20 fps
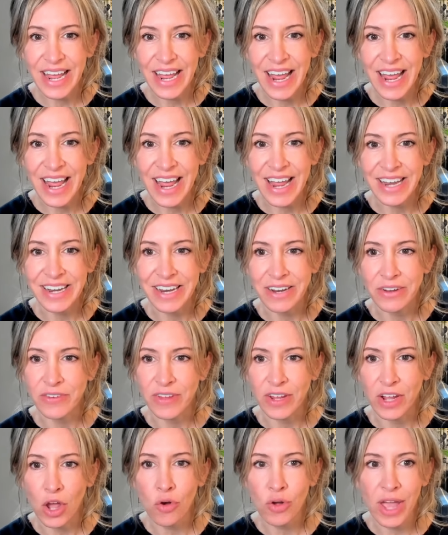And I was
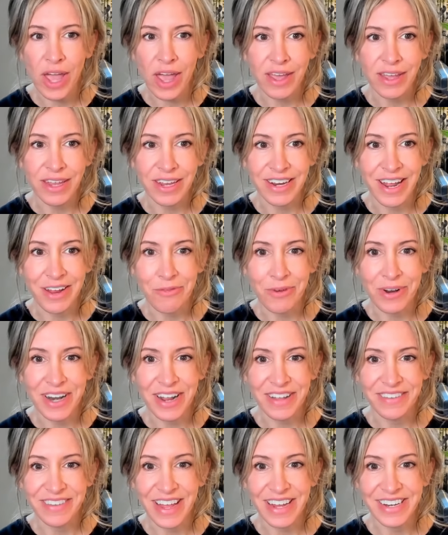like, okay. And I went
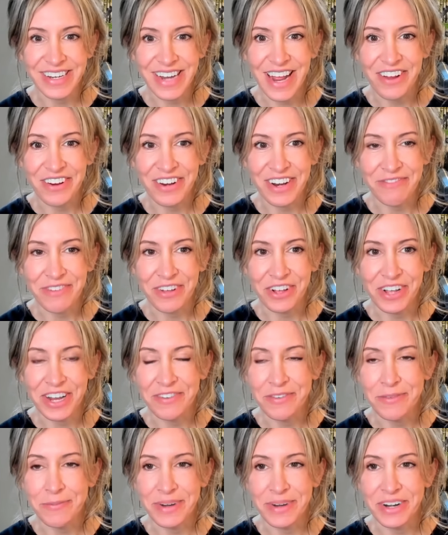and I sat down, and I felt
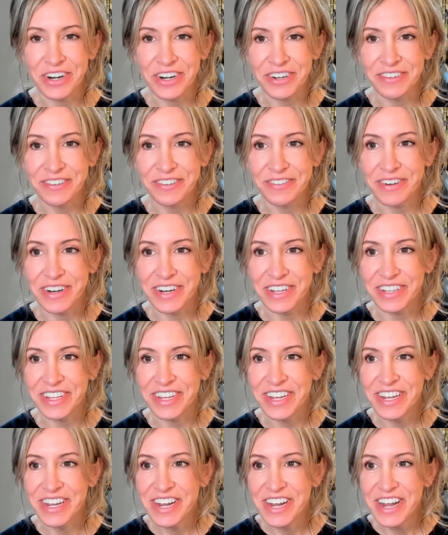kind of embarrassed,
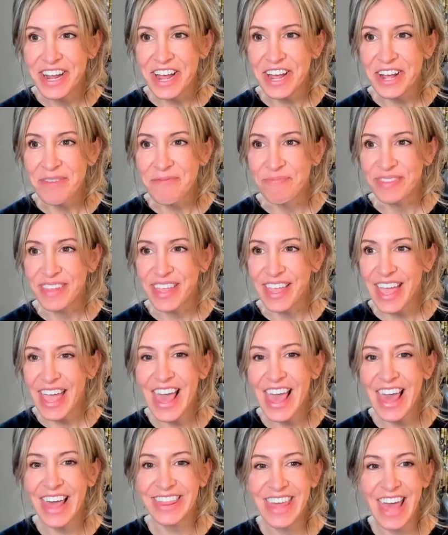frankly. Um,
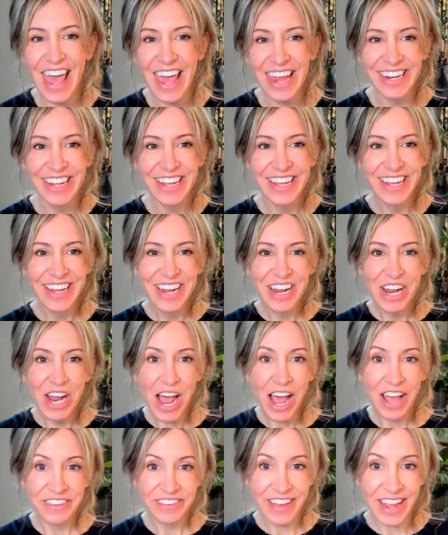and then
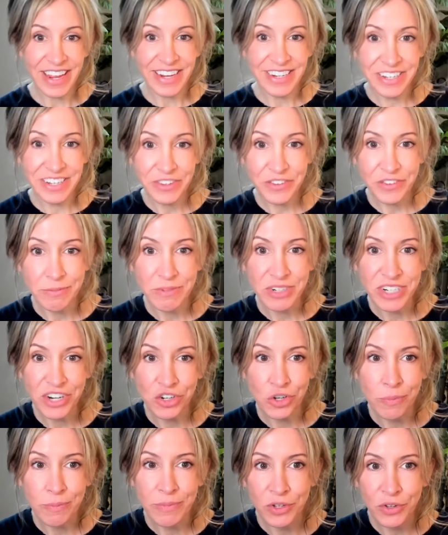a scientist from
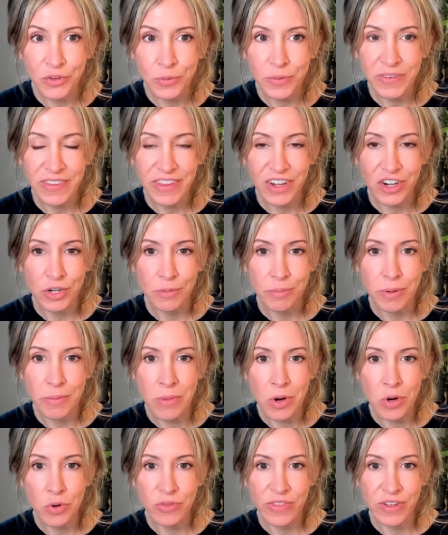General Mills was there to
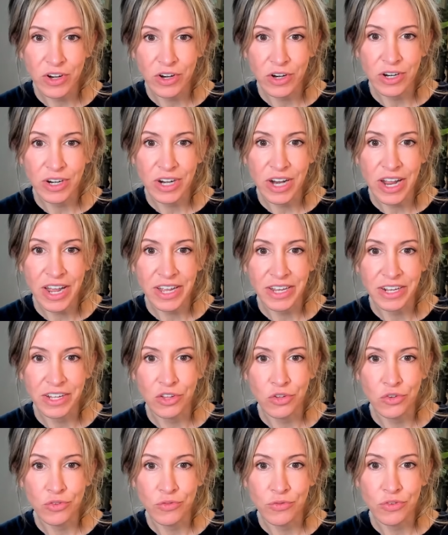promote their uh,
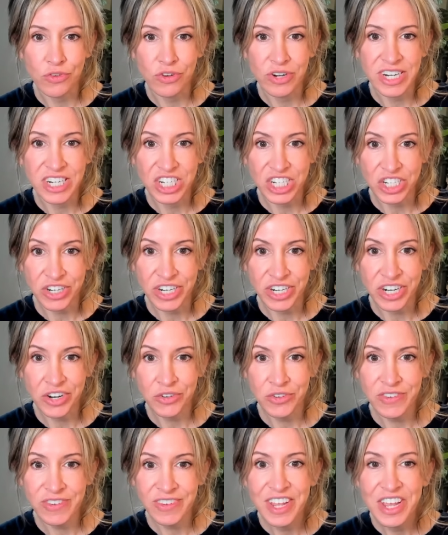gluten-free
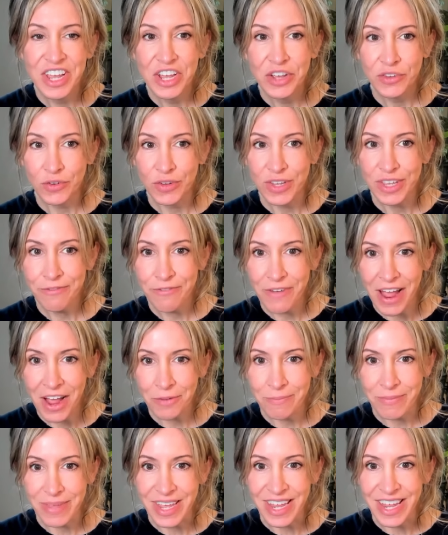Cheerios. So he
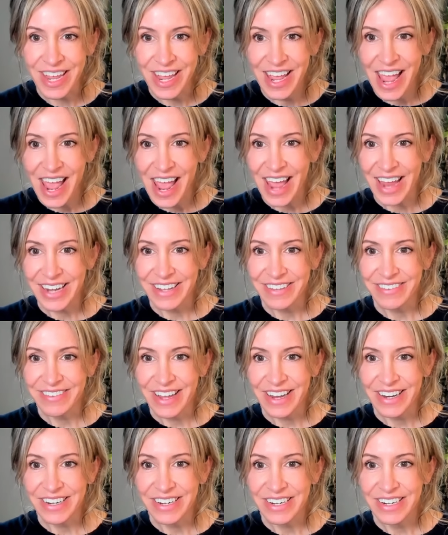found me and he
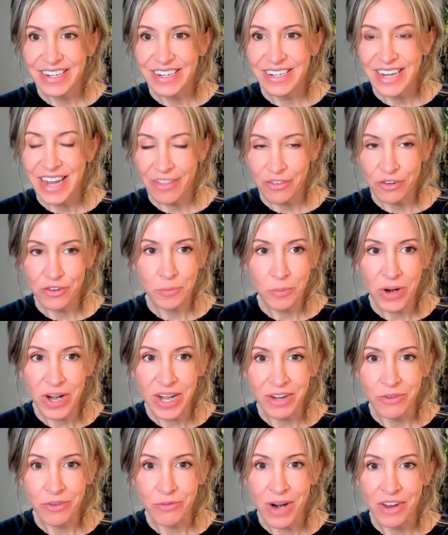said, yeah, they're
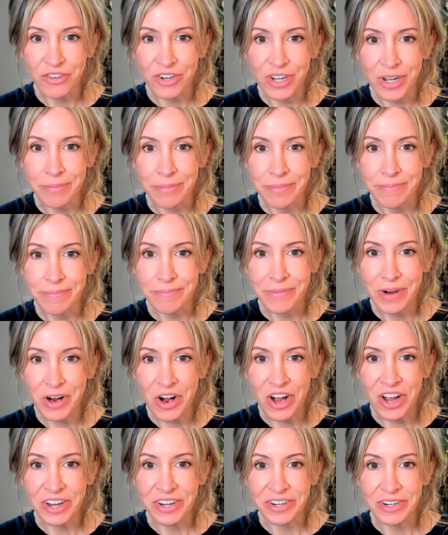spraying Roundup
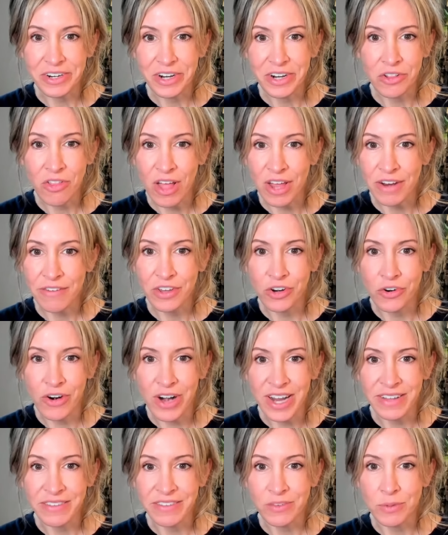on a lot of the
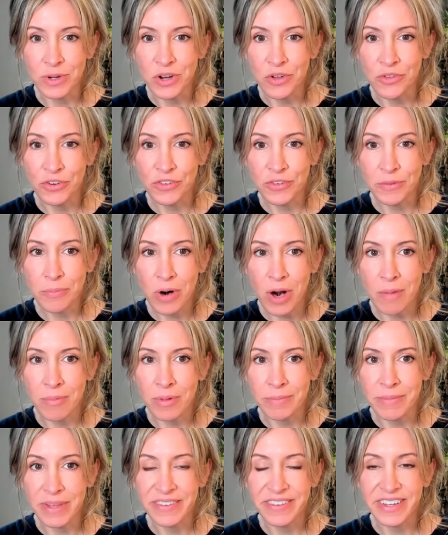grains. We know there's a
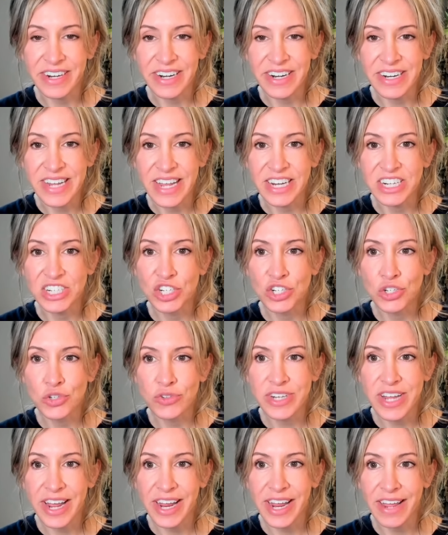problem. It's going to take two
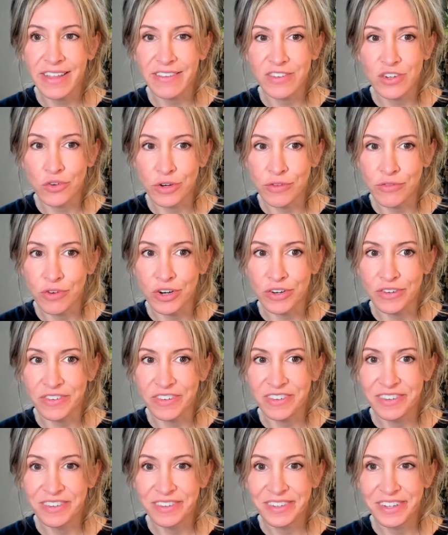decades to
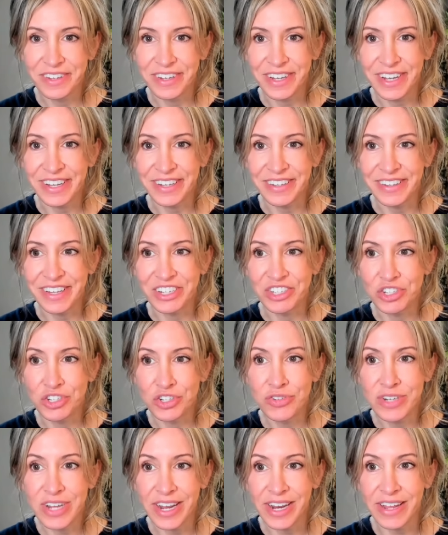reverse. Okay, like
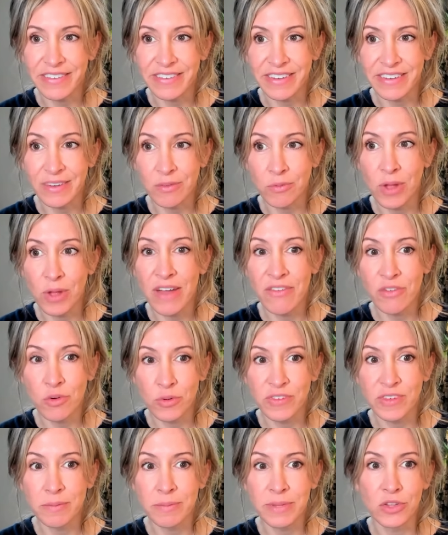two decades. I said, well,
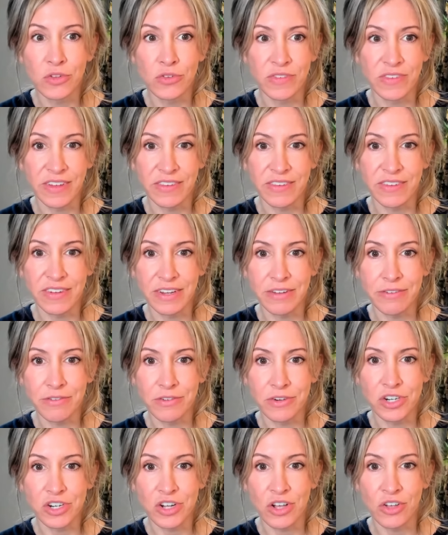everyone's going to be gluten sensitive
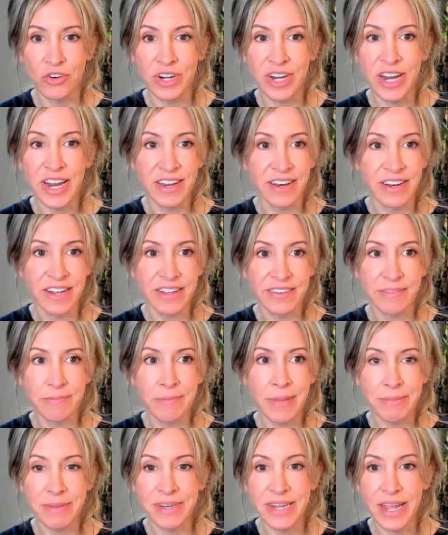or intolerant and
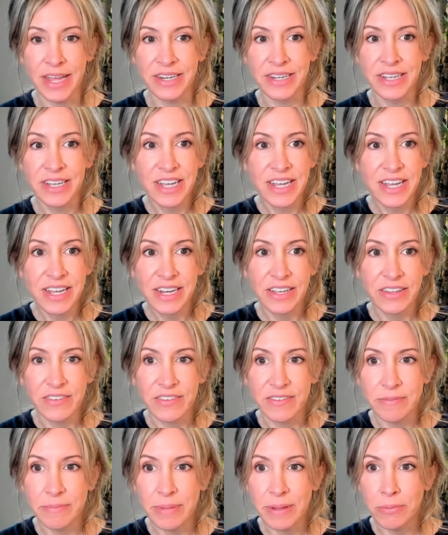maybe dead,
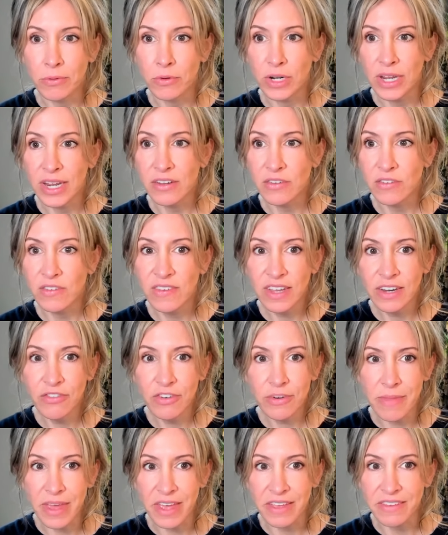because people are getting sick
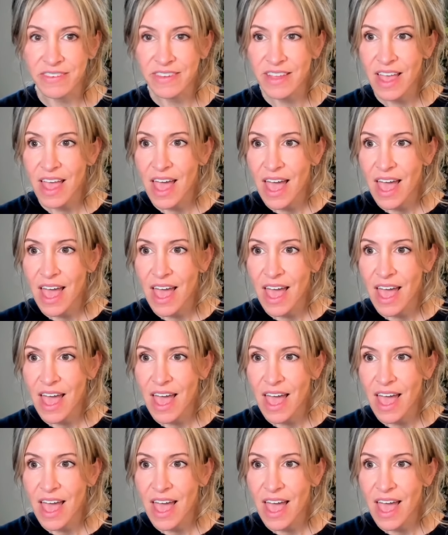from this.